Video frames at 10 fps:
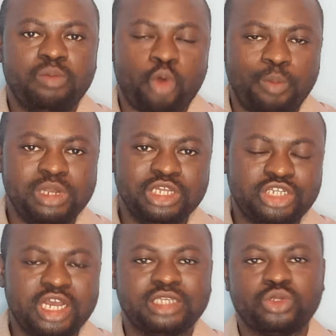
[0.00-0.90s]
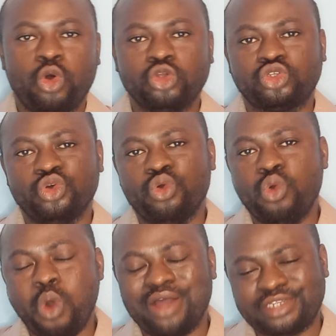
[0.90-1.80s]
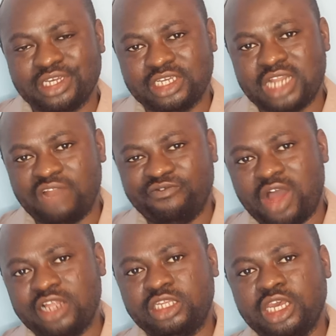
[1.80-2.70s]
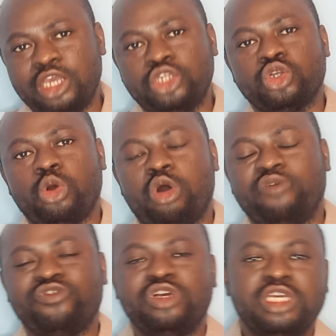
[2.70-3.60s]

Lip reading: publishers also who are taking advantage of